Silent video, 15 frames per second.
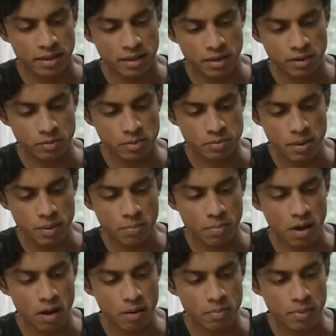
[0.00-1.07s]
And it was my
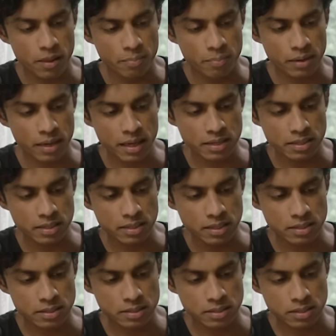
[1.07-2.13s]
mom that planted
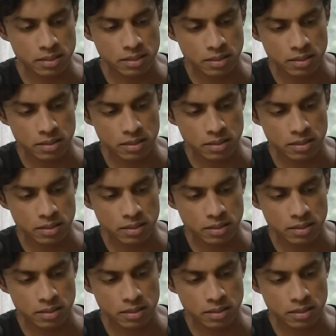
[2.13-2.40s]
this